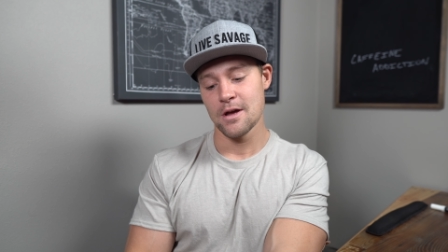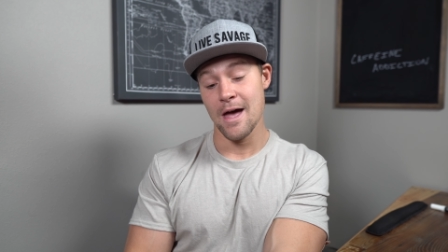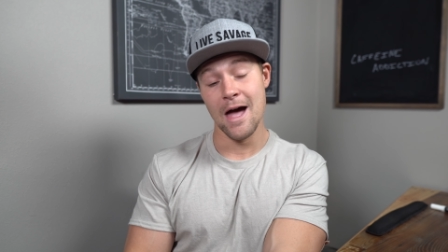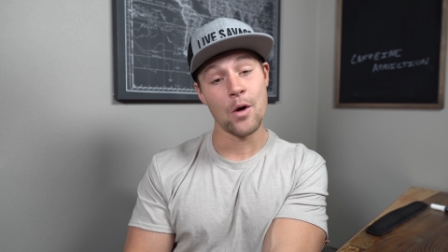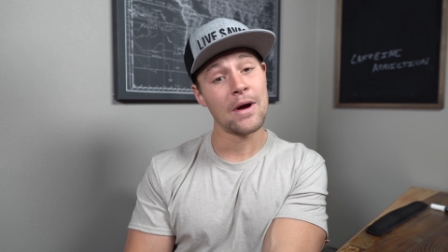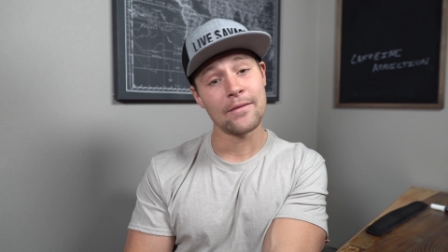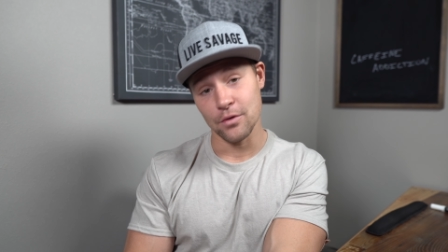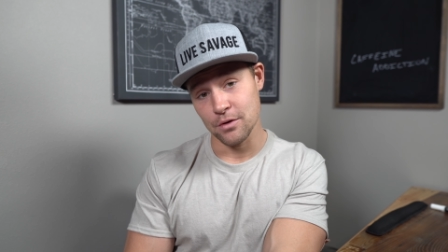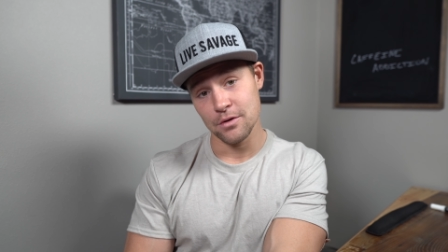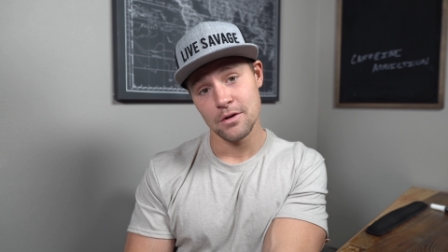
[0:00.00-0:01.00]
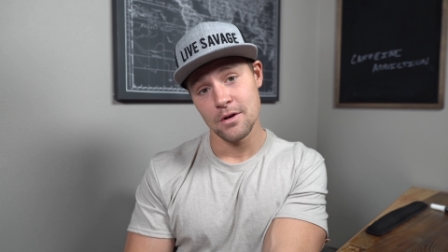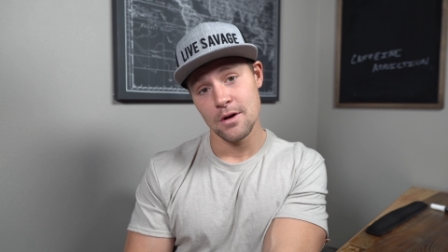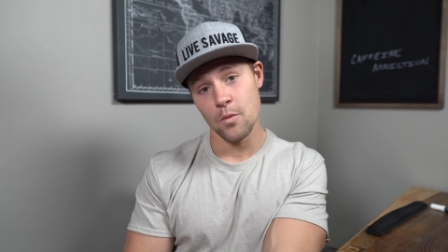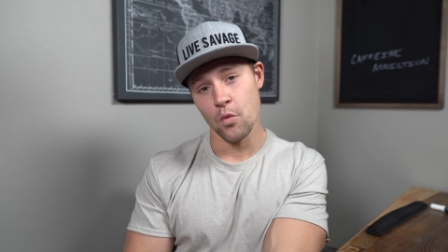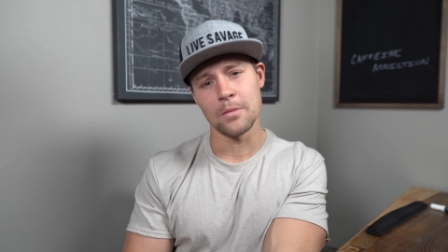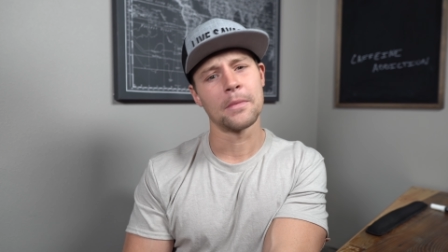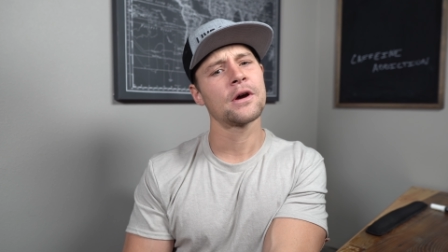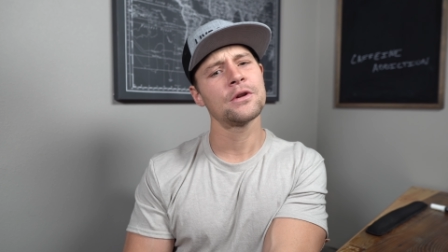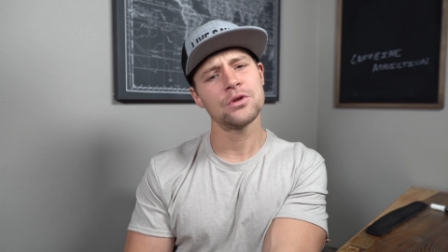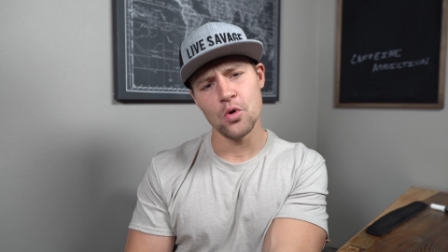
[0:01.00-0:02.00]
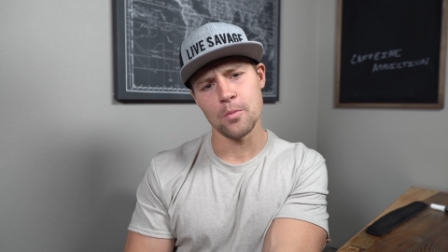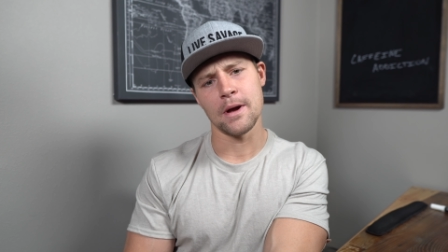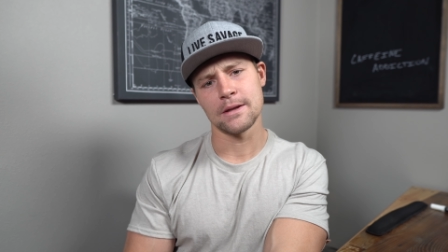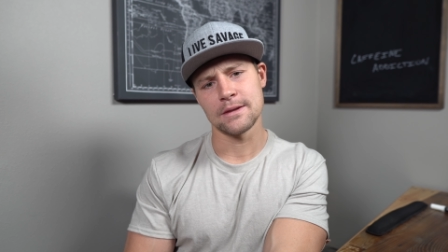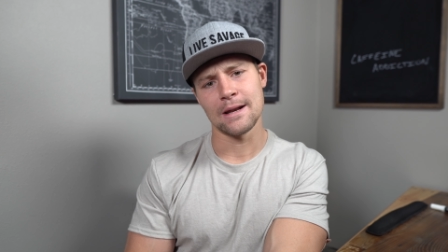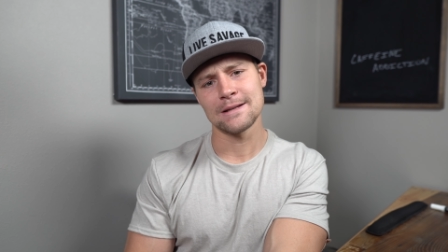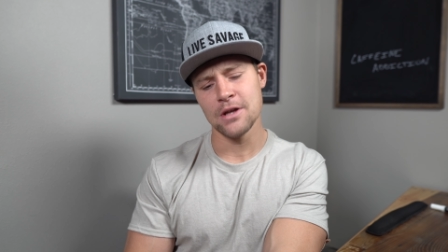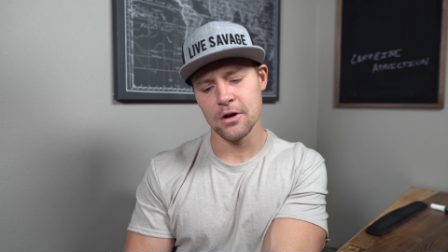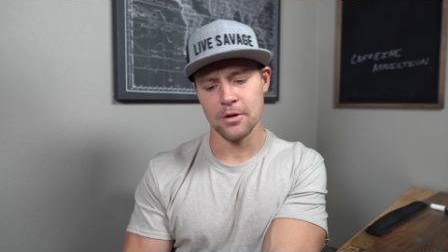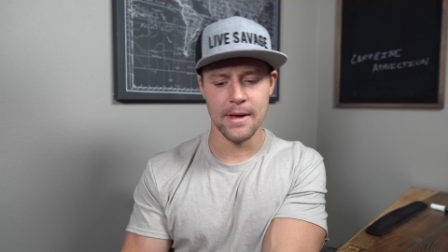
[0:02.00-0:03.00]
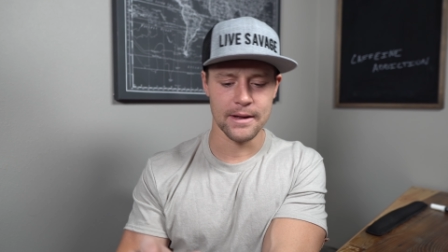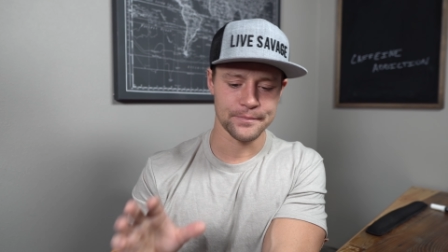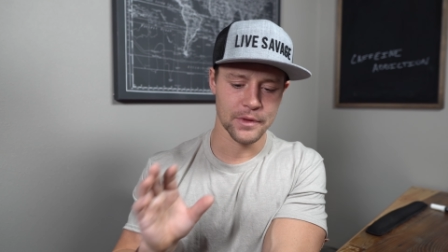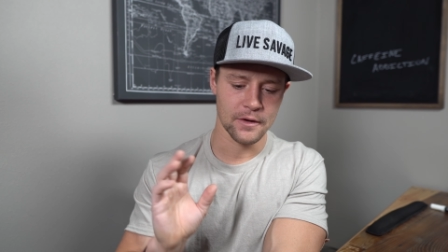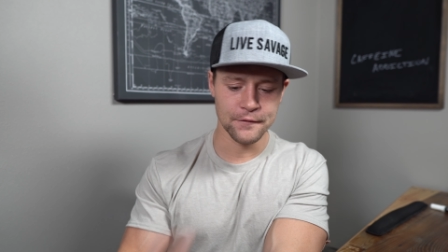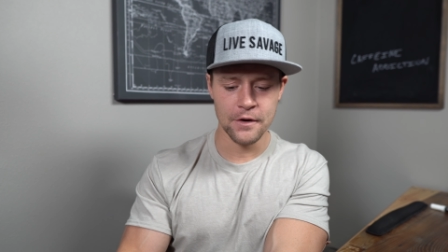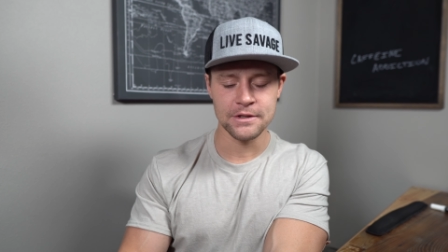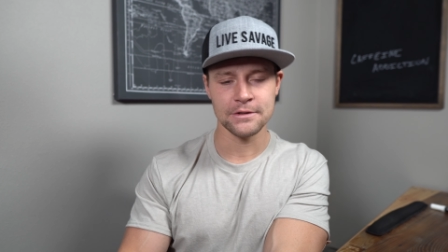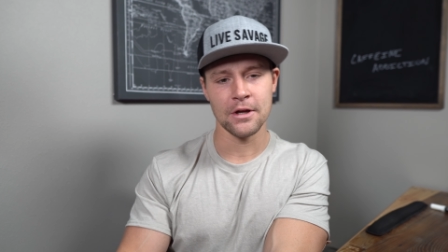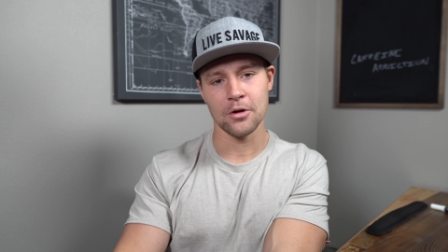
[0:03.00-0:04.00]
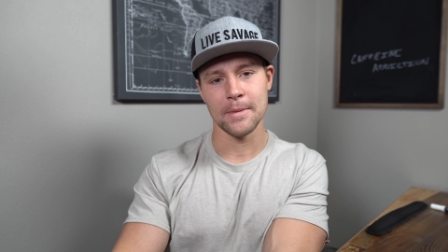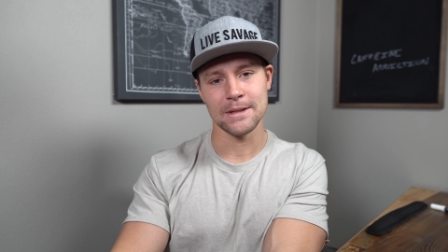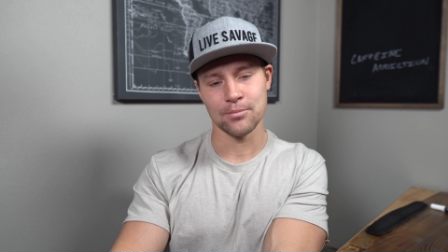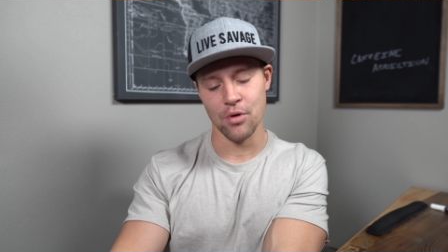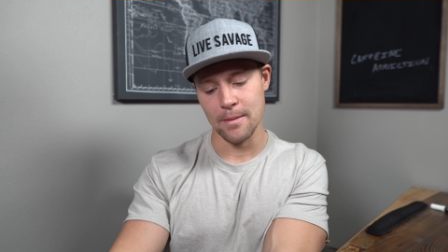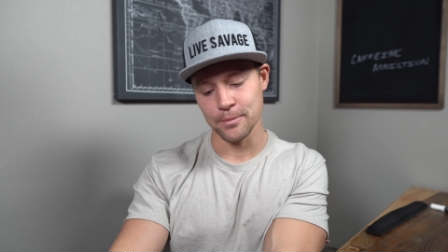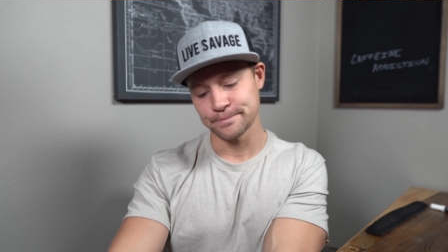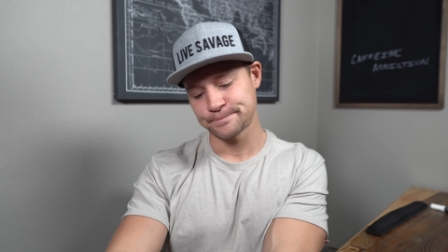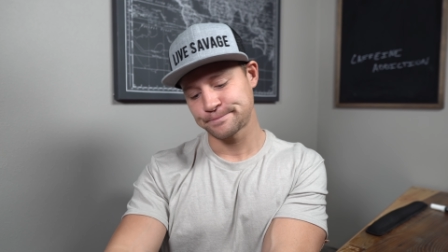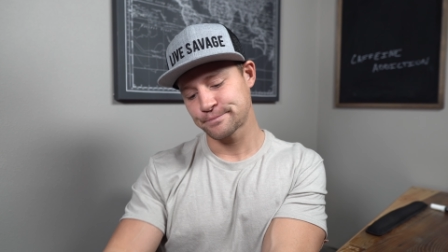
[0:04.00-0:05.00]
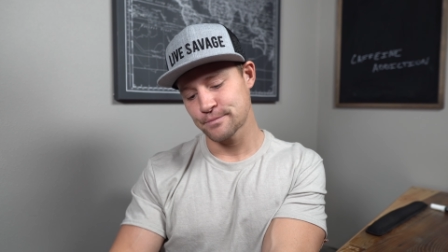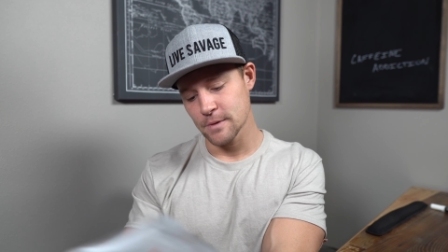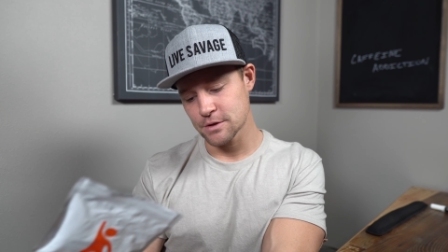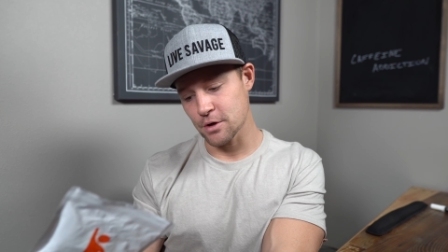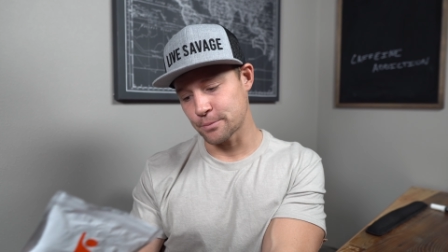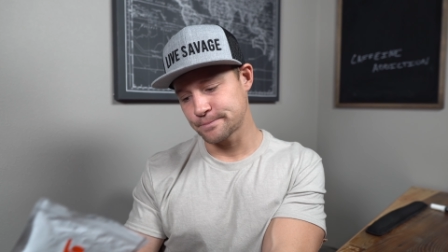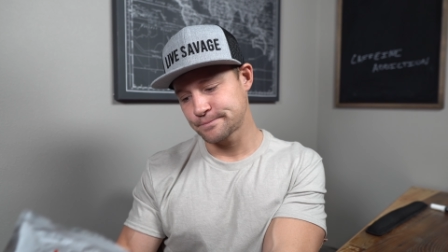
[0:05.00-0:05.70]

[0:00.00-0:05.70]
However, what am I going to do about that? Let's talk about it. First, let's talk about the problem. So,